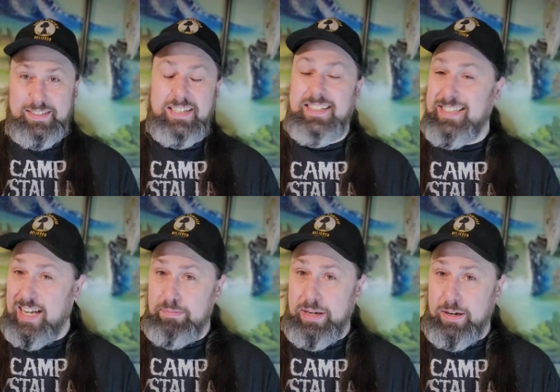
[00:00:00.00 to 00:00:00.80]
It's a
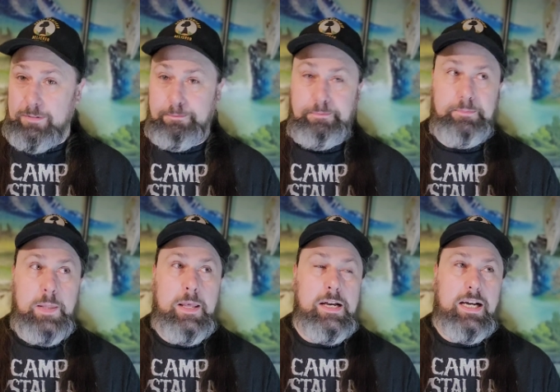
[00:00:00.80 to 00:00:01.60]
dead beer.
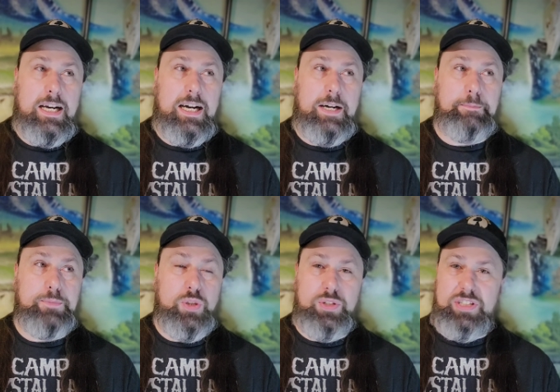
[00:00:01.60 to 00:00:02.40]
Um,
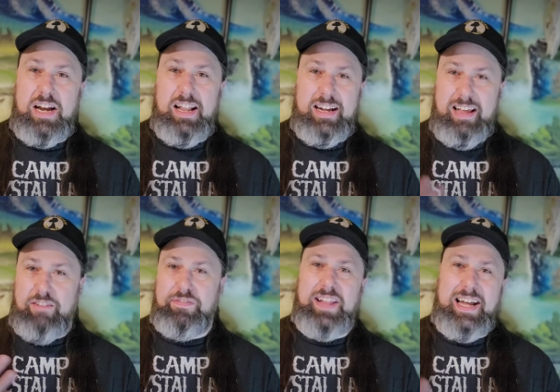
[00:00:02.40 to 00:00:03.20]
so it's kind of like
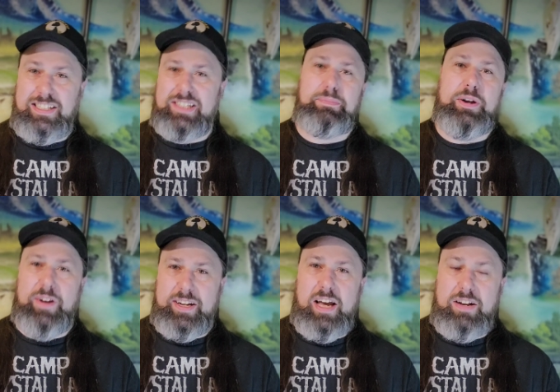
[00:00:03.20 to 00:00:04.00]
that flat
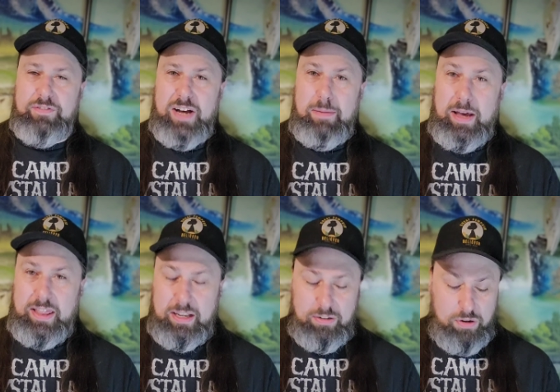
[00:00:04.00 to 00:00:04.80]
spirit kind of vibe I
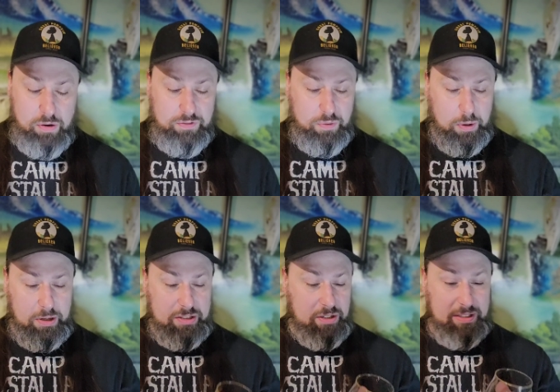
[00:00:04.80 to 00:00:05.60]
think they're going for
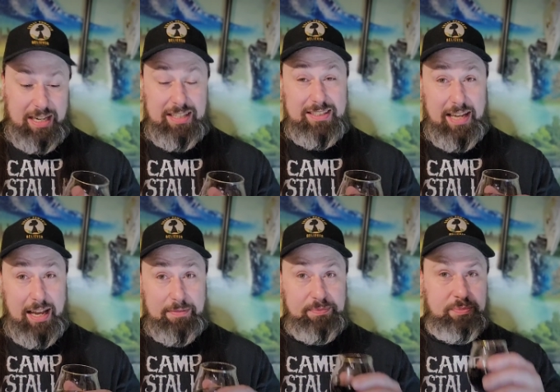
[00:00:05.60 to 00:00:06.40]
because it is
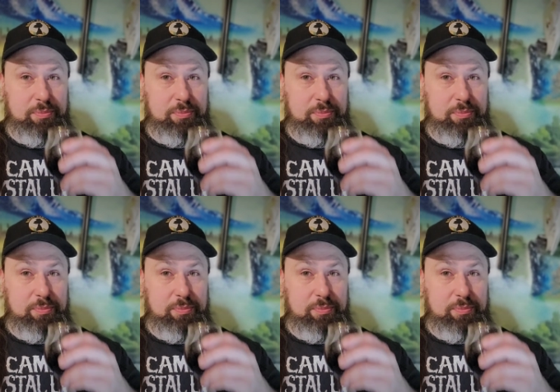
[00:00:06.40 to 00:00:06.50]
dead.